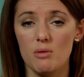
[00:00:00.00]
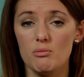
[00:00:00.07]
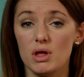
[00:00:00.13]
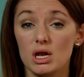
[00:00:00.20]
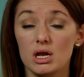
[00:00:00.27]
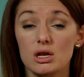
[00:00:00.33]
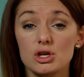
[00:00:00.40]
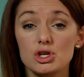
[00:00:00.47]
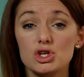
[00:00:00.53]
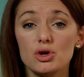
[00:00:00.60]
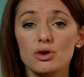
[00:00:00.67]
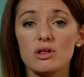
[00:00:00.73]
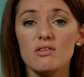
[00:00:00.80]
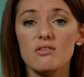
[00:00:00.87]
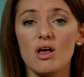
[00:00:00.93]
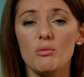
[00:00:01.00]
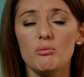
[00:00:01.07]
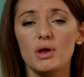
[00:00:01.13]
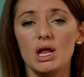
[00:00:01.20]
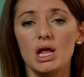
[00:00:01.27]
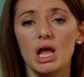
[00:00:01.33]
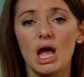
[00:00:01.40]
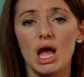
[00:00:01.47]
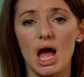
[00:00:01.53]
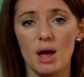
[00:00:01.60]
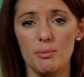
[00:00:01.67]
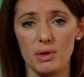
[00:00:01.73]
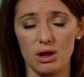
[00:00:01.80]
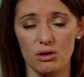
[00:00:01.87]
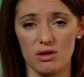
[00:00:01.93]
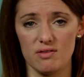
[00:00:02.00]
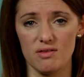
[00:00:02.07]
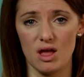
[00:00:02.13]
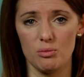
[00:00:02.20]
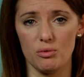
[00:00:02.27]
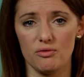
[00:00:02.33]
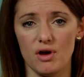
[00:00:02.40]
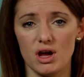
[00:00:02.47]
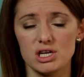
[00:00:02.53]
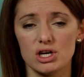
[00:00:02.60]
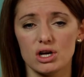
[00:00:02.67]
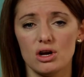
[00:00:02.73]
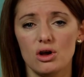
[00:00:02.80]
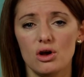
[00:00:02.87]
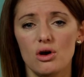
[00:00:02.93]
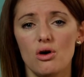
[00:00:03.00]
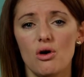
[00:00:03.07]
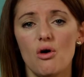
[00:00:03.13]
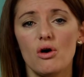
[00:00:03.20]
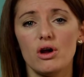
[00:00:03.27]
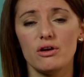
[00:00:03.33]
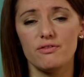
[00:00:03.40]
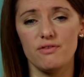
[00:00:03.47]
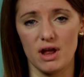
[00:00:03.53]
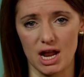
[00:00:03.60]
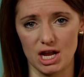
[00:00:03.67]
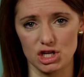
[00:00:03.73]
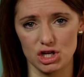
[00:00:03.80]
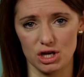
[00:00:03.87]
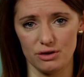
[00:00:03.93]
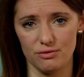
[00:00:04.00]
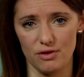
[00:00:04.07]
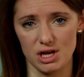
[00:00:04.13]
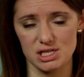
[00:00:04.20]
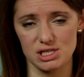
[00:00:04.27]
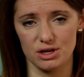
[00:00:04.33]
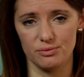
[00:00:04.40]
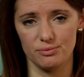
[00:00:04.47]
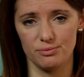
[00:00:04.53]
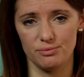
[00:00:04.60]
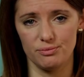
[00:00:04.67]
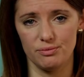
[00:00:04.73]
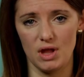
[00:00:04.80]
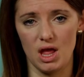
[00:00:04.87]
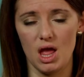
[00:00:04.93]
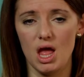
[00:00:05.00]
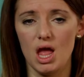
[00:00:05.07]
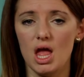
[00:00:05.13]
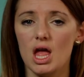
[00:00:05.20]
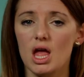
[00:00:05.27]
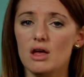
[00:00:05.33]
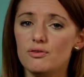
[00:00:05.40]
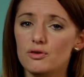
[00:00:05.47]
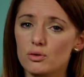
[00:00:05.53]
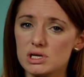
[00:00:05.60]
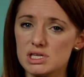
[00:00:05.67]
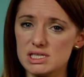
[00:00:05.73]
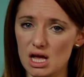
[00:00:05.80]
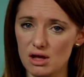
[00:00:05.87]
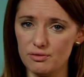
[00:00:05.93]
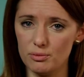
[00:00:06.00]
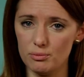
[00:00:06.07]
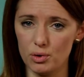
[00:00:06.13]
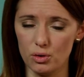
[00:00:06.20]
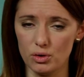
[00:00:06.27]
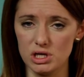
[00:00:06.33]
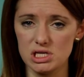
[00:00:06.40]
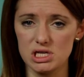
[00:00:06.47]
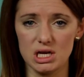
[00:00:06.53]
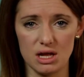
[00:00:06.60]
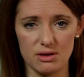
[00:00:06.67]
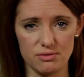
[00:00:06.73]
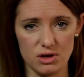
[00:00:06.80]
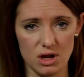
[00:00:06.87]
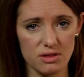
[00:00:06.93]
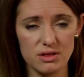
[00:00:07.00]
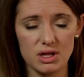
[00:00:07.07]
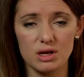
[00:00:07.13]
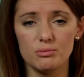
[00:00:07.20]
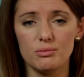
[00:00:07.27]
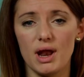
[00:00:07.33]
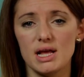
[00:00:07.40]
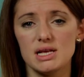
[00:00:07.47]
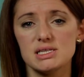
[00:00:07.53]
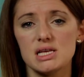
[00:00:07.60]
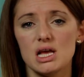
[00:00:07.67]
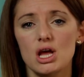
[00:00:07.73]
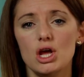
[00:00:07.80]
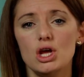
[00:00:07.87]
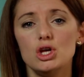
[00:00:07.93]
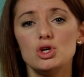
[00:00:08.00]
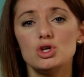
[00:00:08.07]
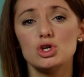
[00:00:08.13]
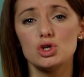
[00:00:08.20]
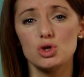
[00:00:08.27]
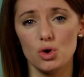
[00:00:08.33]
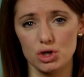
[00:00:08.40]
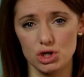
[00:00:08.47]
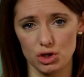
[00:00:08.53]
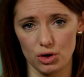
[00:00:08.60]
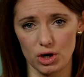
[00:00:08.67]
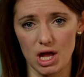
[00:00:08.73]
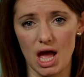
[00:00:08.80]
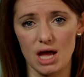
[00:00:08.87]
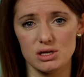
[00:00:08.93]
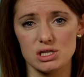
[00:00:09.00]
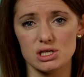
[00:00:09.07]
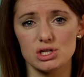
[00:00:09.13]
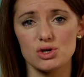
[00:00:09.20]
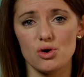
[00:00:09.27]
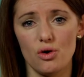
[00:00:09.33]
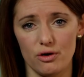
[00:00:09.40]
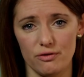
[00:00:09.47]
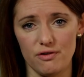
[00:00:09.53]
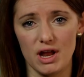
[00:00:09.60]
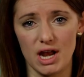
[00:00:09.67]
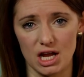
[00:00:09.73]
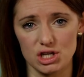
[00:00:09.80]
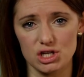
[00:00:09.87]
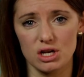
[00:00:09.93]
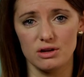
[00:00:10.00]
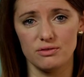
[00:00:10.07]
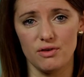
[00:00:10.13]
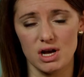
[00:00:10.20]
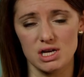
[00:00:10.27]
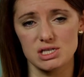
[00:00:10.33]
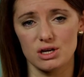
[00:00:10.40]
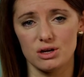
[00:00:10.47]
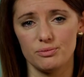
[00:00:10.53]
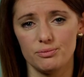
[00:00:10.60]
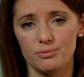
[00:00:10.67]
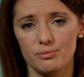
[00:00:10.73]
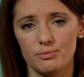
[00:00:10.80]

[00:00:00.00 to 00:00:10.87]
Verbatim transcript: be it an insurance company, a PRSA provider, or your financial advisor. If you are self employed and have nothing in place, you should talk to your accountant or financial advisor.